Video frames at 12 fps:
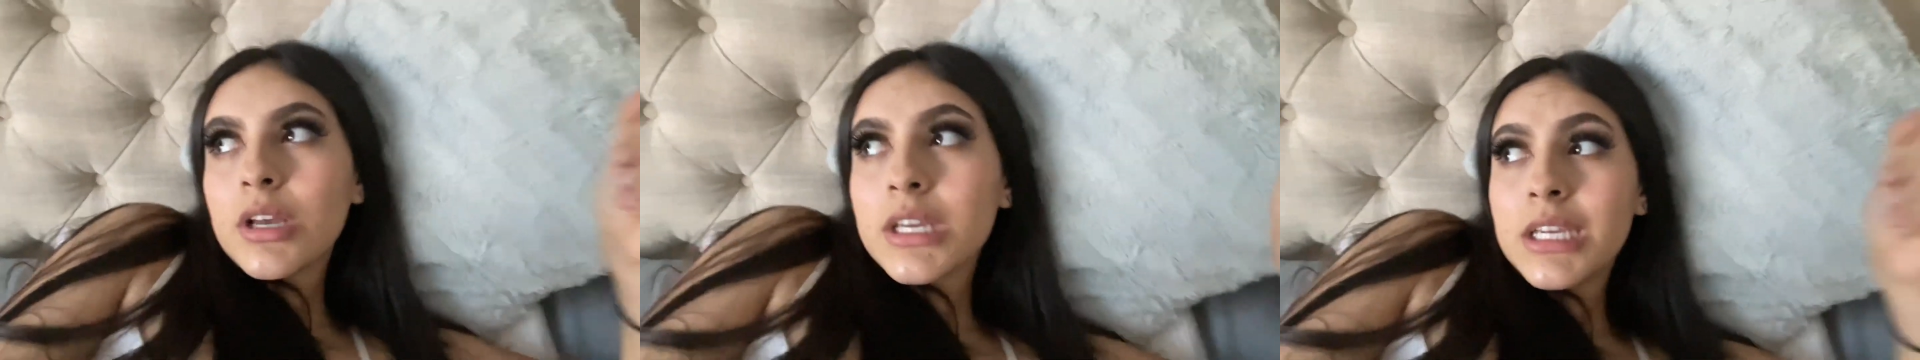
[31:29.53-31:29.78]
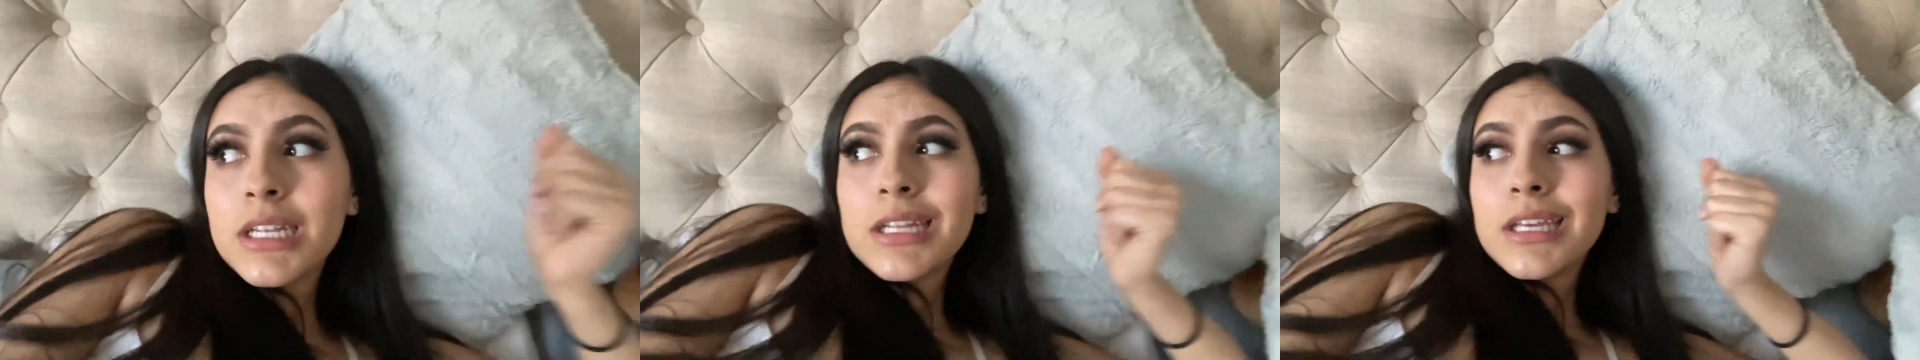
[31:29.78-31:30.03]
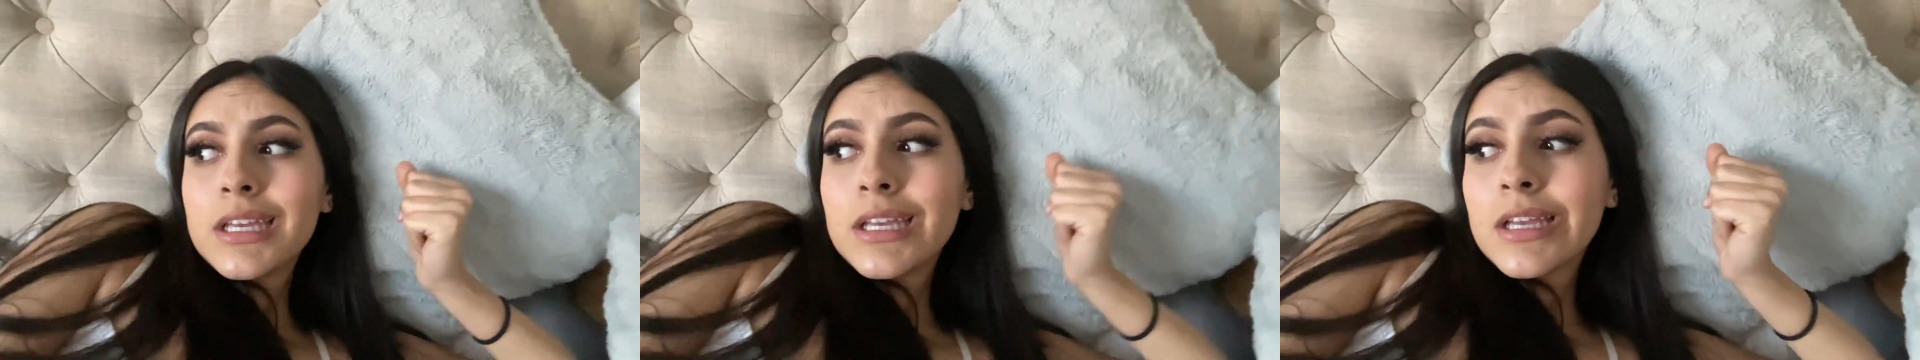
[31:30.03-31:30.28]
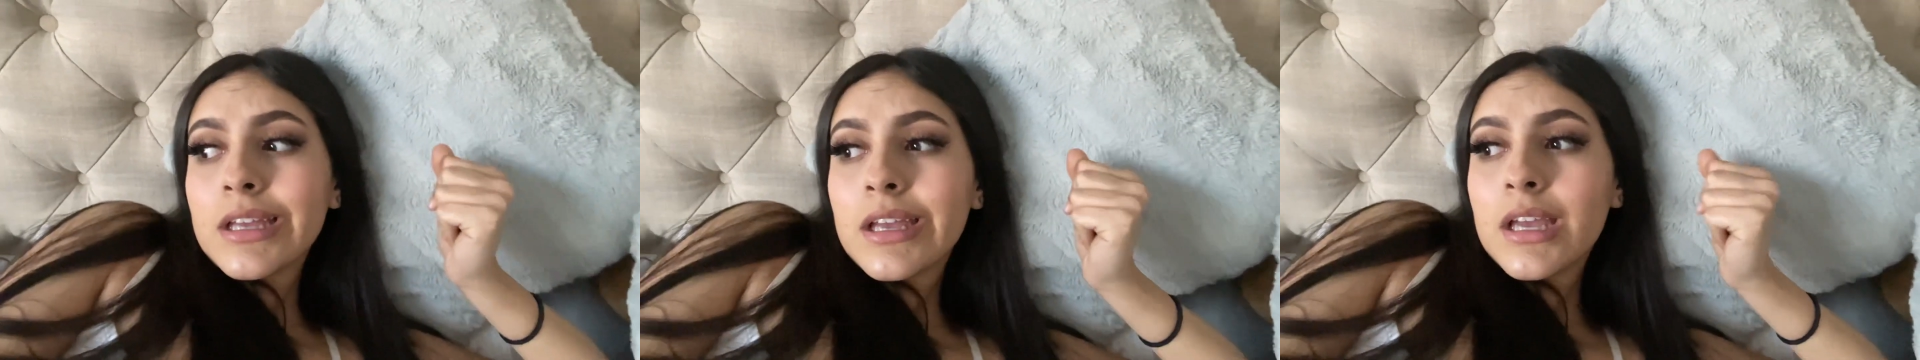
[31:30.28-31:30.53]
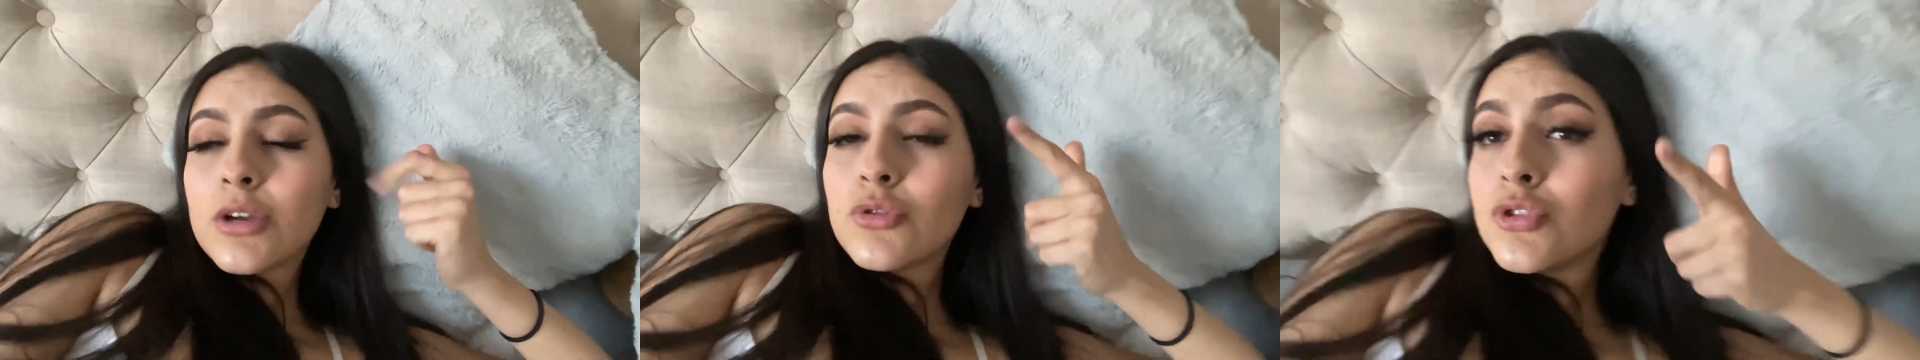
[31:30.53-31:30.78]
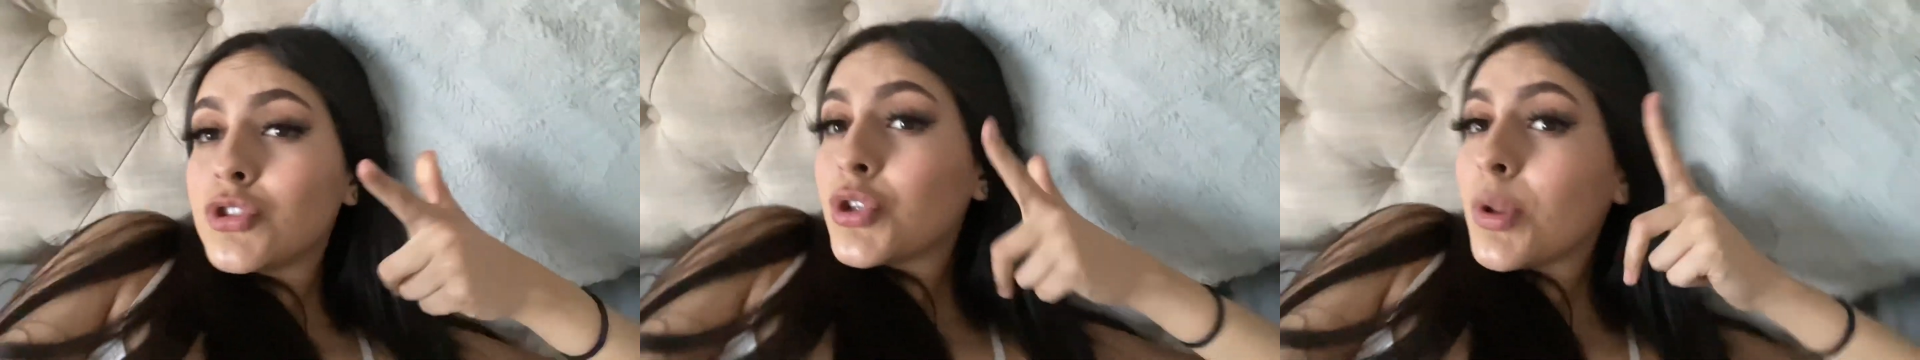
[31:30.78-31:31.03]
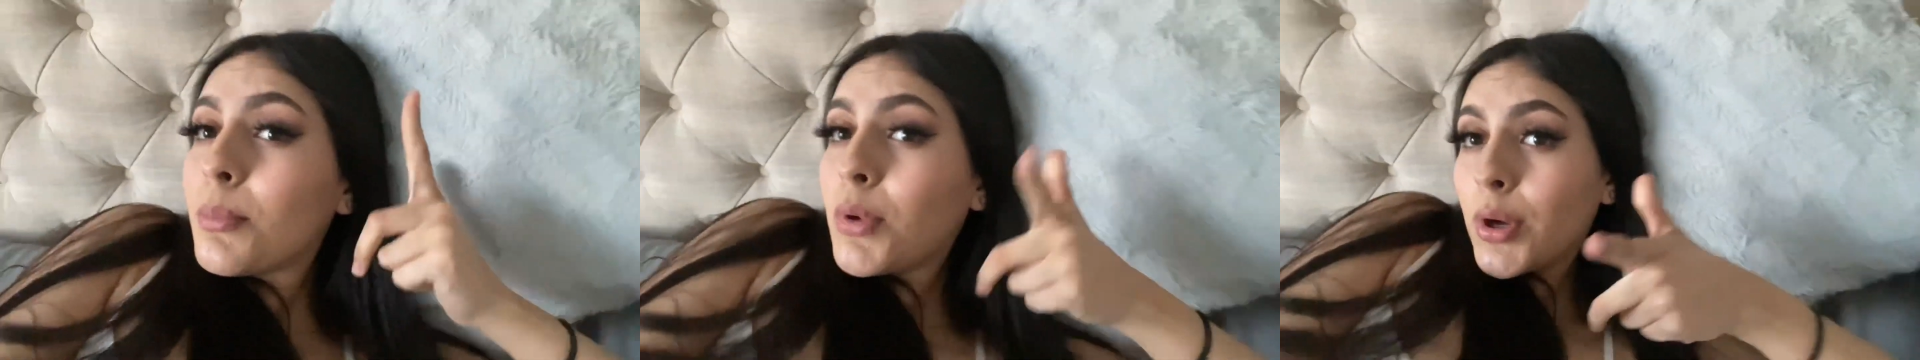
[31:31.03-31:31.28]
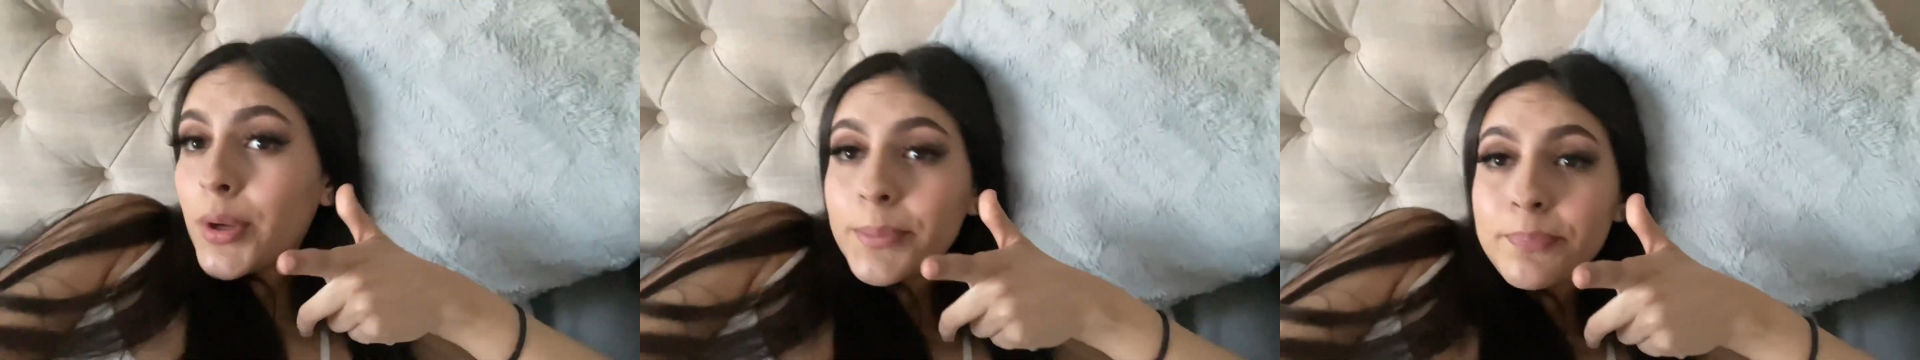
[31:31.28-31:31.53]
eating and going to the
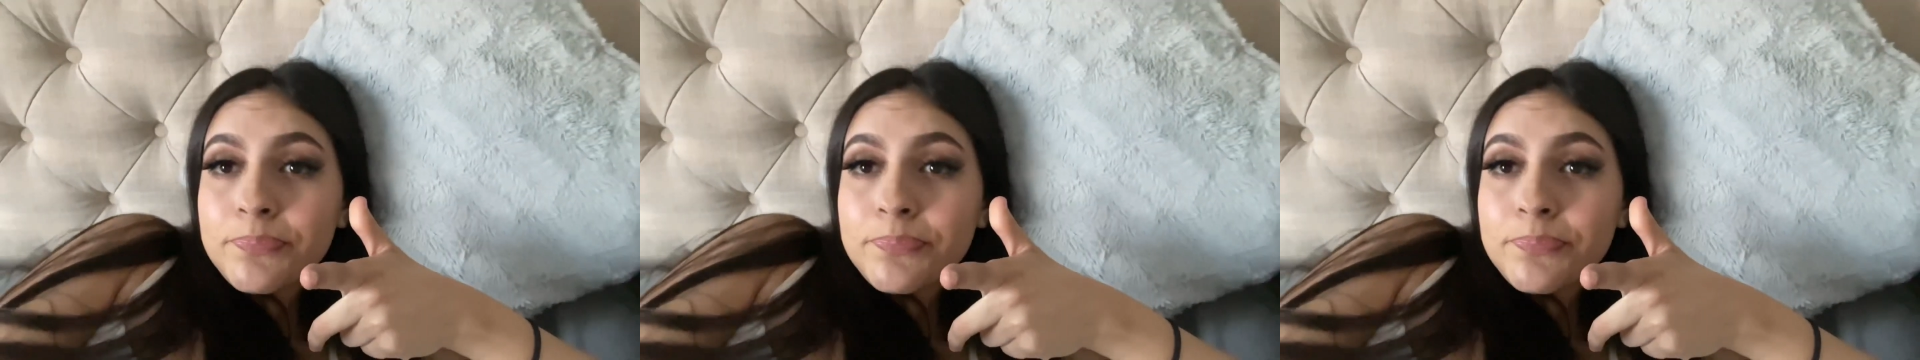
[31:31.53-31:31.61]
mall.